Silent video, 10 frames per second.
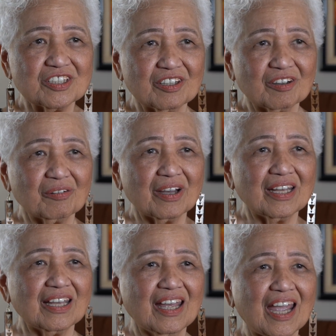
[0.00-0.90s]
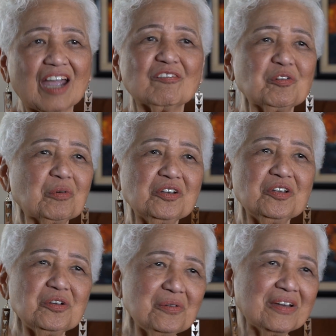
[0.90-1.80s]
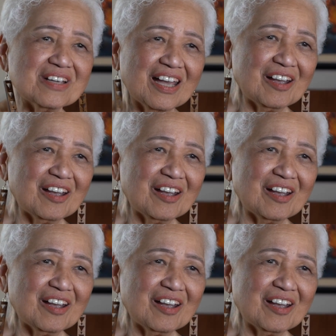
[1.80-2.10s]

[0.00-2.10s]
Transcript: and everyone knew